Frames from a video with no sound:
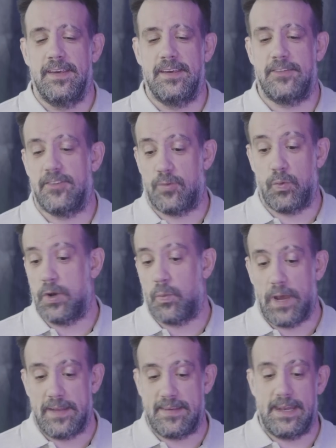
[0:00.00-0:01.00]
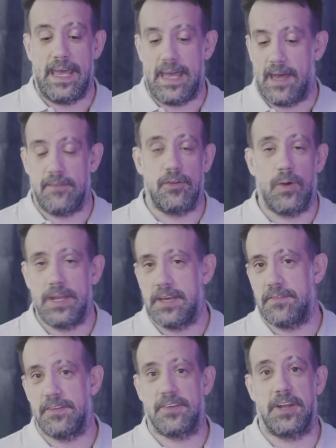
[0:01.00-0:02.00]
It just went away today. I have no idea
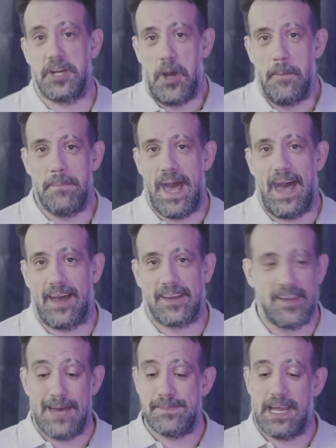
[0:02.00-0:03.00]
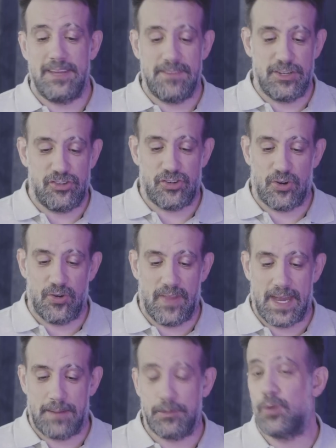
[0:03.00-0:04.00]
if it's going to come back. I'm not even sure
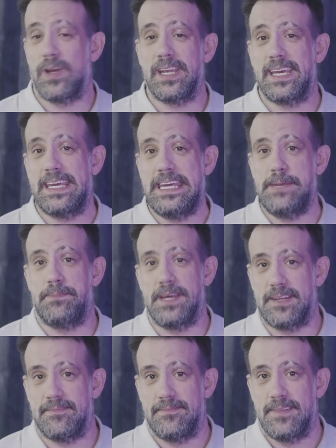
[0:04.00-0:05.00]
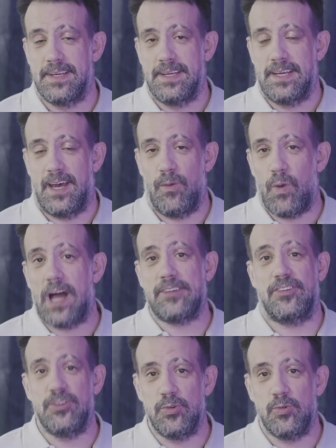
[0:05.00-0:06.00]
that I'm going to keep it. I want
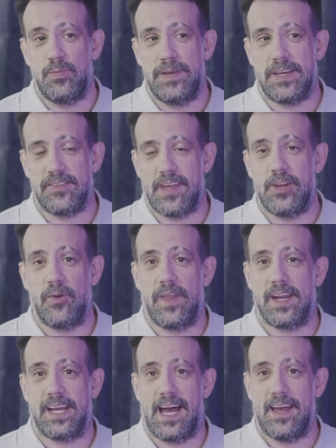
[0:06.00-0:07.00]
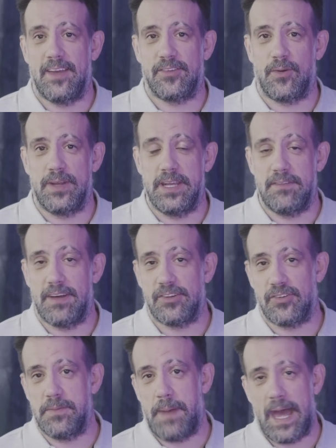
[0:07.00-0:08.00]
to, because I know that Akai is going to
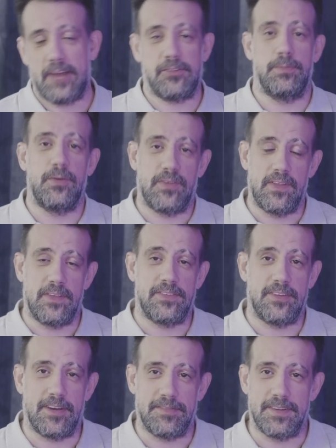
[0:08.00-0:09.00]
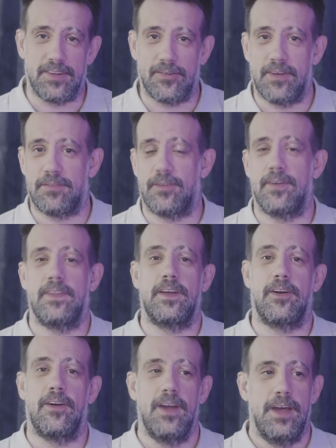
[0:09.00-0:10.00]
eventually patch most of this stuff and deliver in
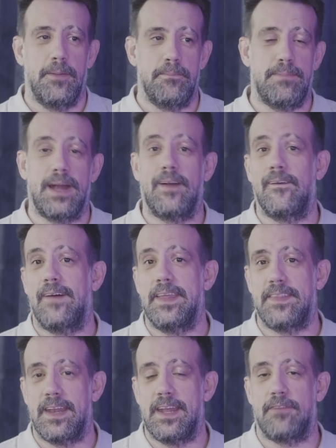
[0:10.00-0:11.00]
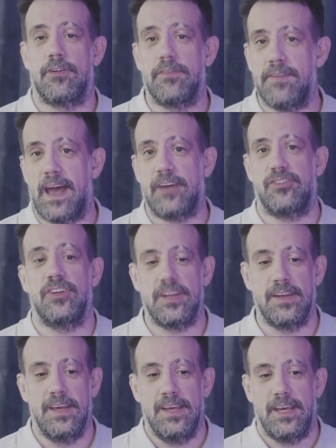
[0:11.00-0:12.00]
their better late than never
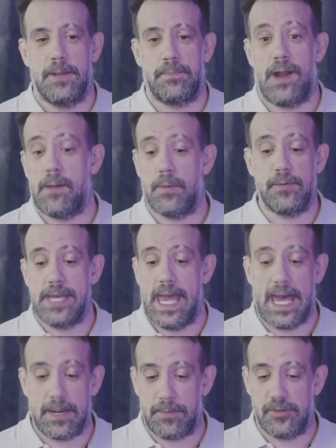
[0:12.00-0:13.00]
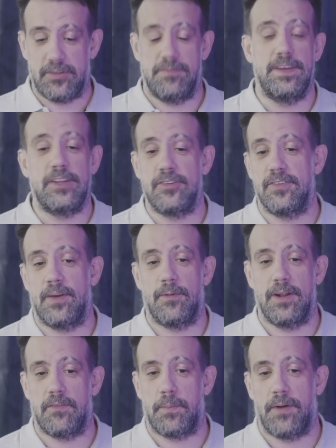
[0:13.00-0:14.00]
fashion, and probably add a bunch of features that were
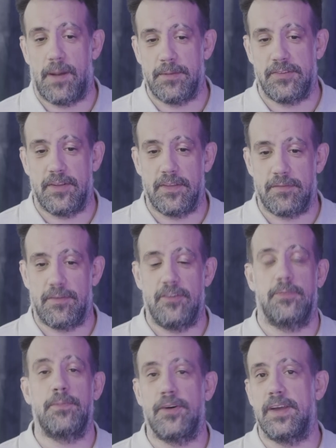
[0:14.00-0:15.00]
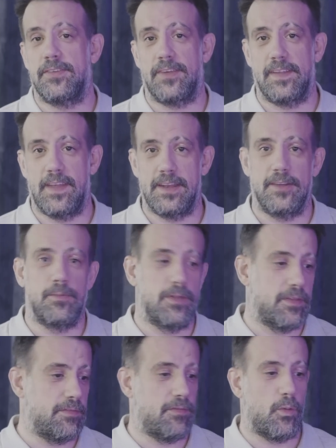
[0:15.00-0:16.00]
never promised in the first place, like they did
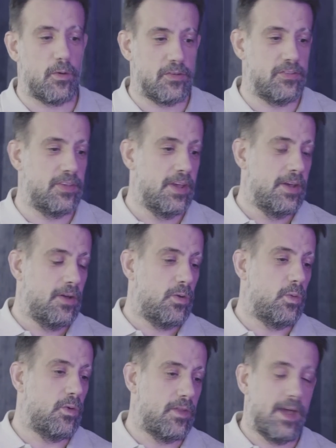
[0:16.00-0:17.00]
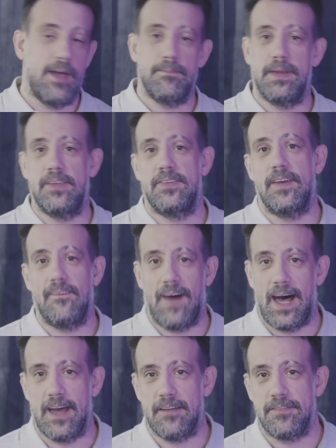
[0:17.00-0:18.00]
with the Force or the MPC
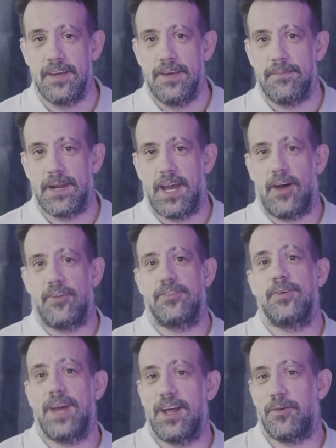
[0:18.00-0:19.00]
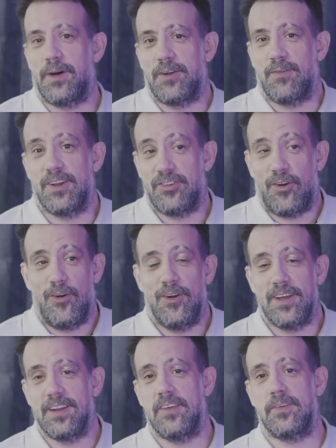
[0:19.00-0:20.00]
Live. But I also kind of want to return
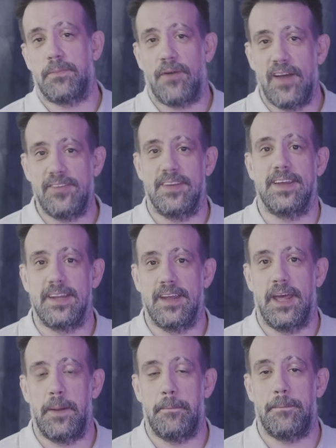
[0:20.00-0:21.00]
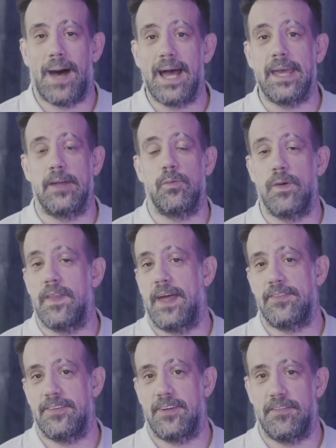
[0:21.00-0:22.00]
it as a precedent and buy it when
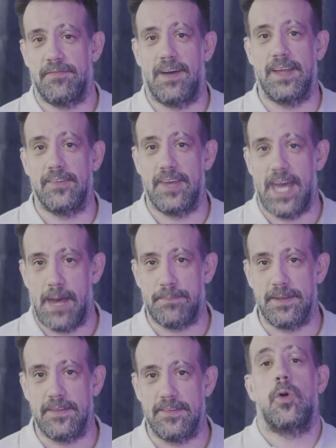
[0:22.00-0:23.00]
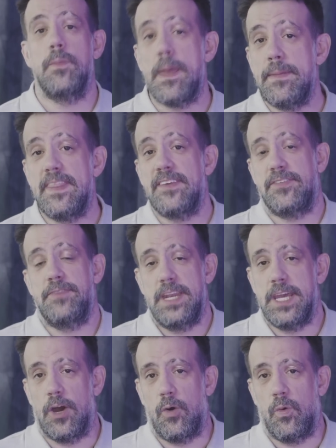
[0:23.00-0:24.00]
that stuff finally happens. Or maybe this
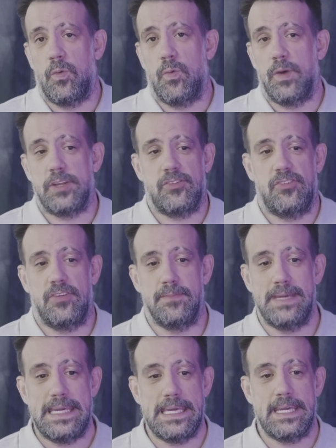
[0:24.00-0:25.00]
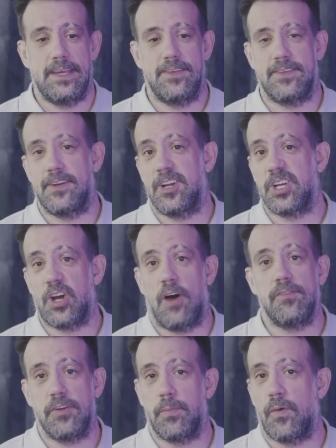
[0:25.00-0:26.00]
video, which to me is an
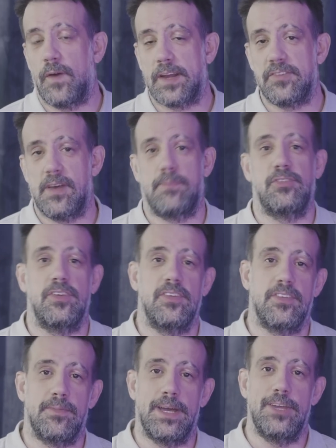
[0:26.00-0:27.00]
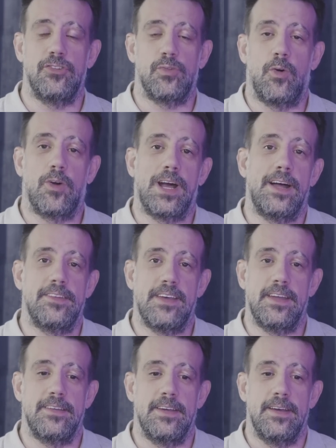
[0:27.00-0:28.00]
uncomfortable exception to my usual
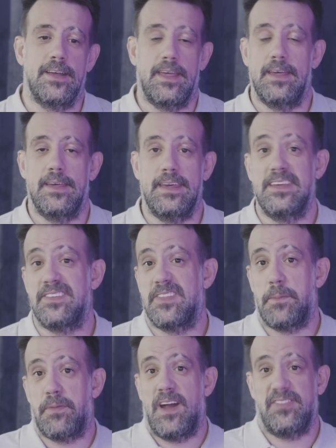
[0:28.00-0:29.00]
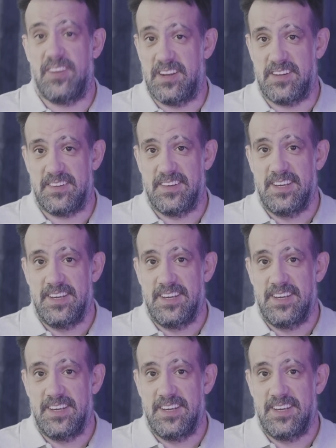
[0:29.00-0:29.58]
content, is the precedent.